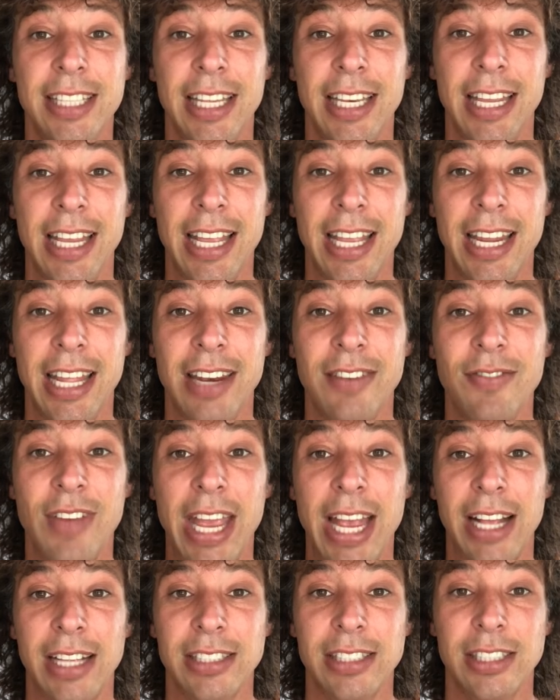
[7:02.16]
it in
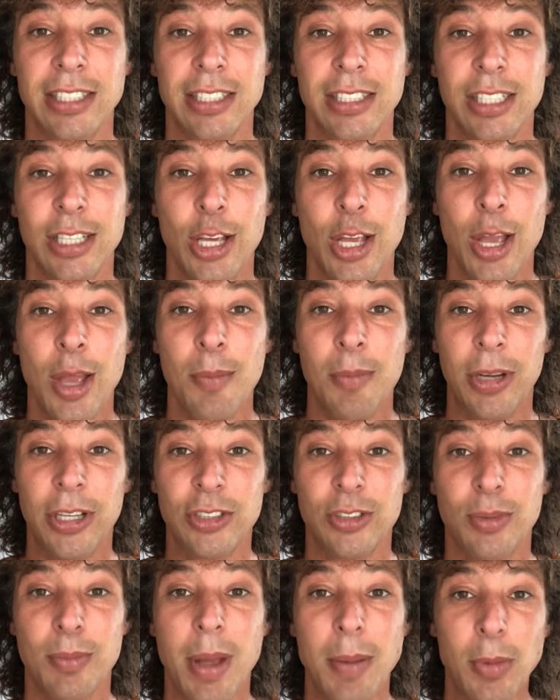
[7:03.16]
advance. Because
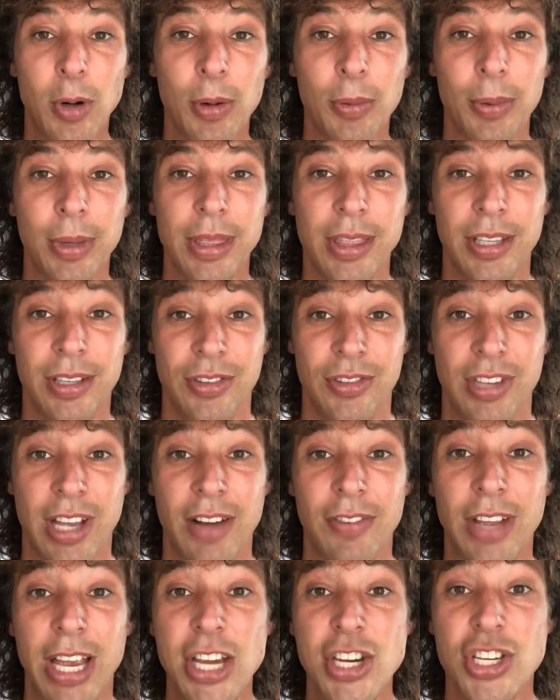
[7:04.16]
remember,
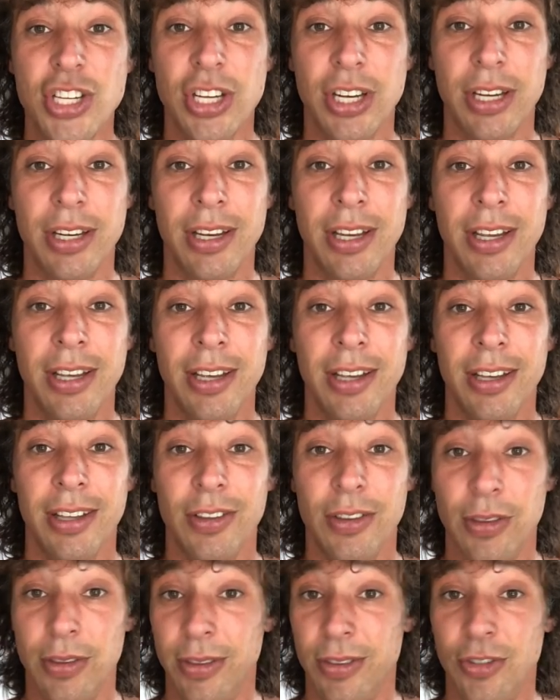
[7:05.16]
salvation,
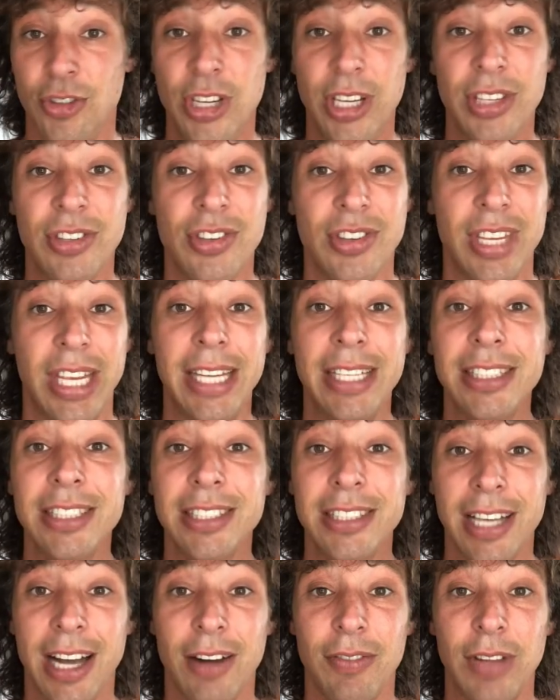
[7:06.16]
Jesus is
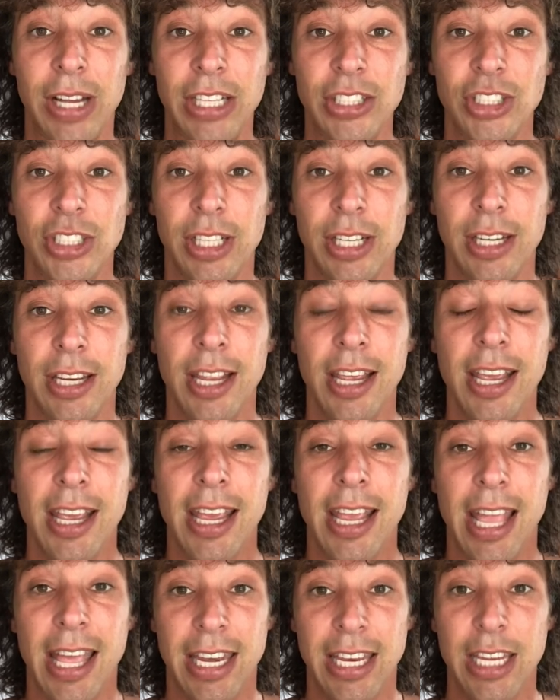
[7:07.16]
salvation.
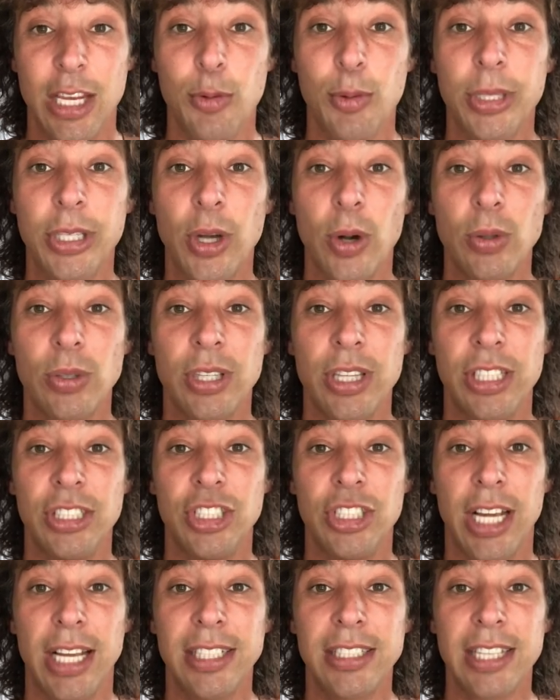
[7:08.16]
And he would go to the
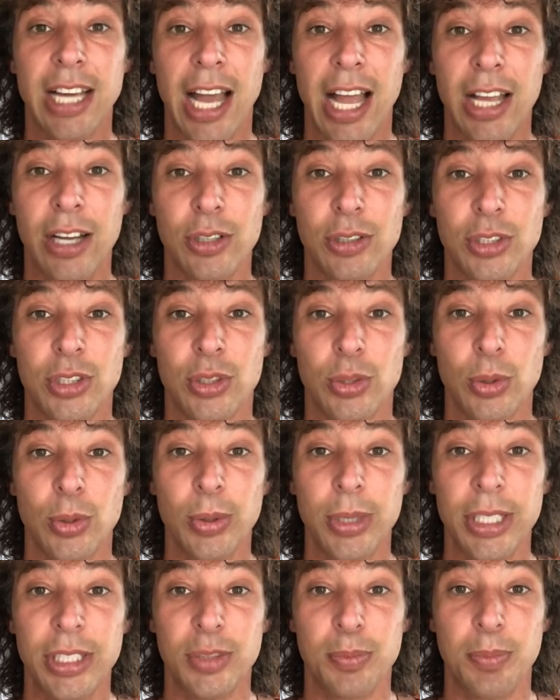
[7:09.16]
Gentiles through
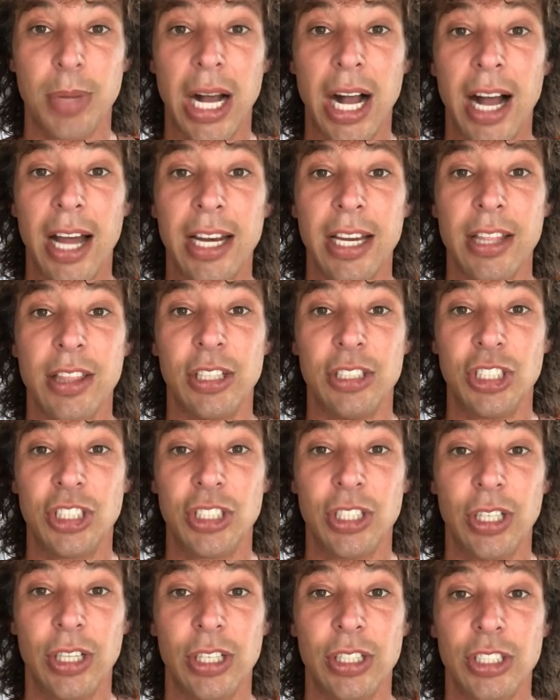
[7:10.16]
his body, the
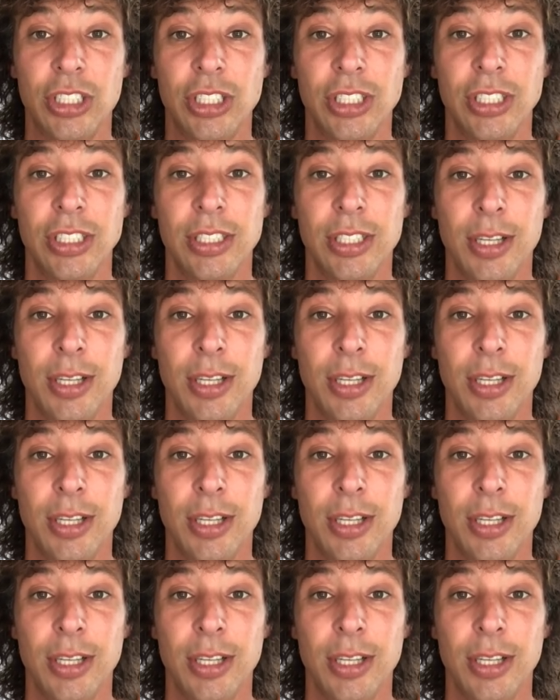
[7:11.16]
church,